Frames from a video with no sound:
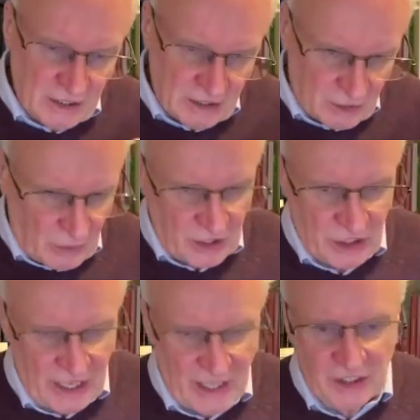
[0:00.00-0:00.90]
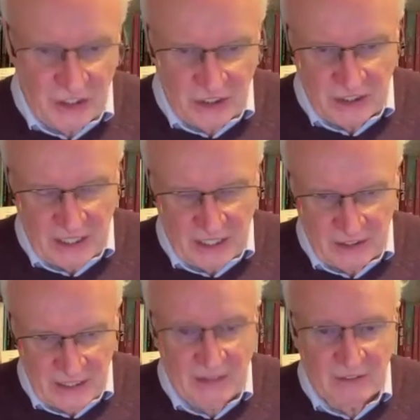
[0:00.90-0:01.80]
It's quite challenging to get
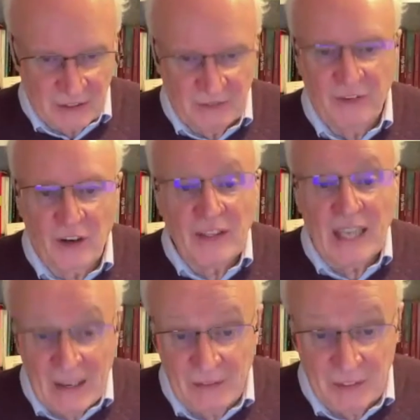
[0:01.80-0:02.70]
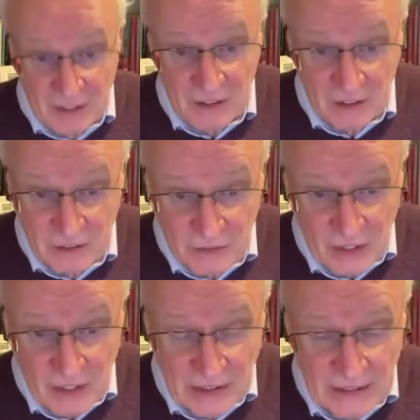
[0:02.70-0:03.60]
to find the evidence,
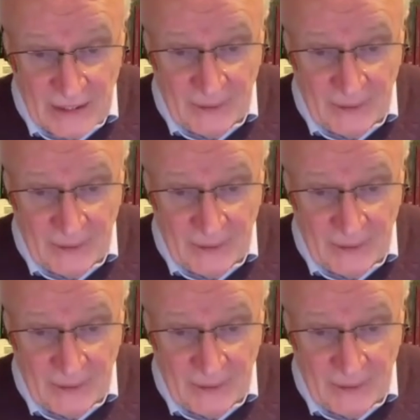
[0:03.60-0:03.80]
right?